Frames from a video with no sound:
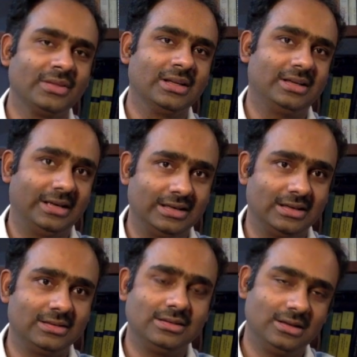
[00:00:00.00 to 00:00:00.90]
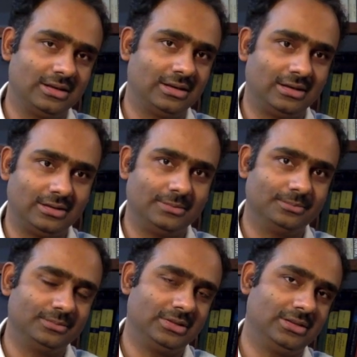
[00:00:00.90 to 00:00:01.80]
getting um,
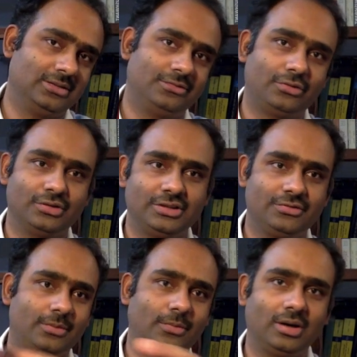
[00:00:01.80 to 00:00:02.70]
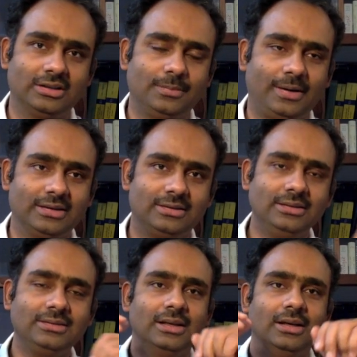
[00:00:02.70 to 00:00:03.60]
forces from all other
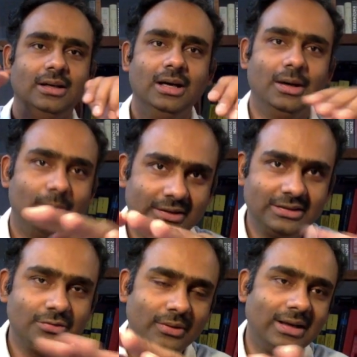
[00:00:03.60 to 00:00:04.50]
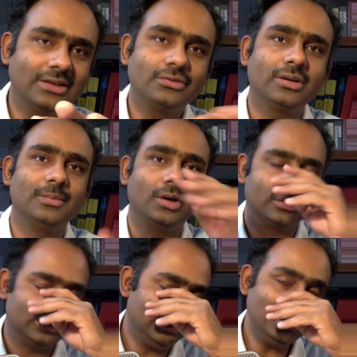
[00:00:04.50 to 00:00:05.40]
particles but this one has to remain
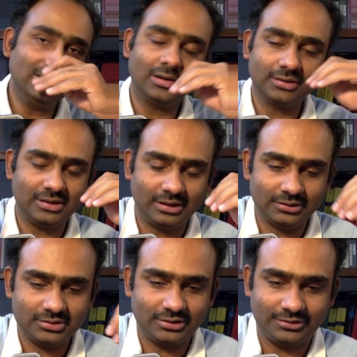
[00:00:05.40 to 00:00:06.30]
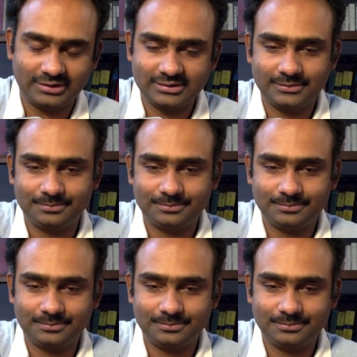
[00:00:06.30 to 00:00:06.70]
on the on the on the surface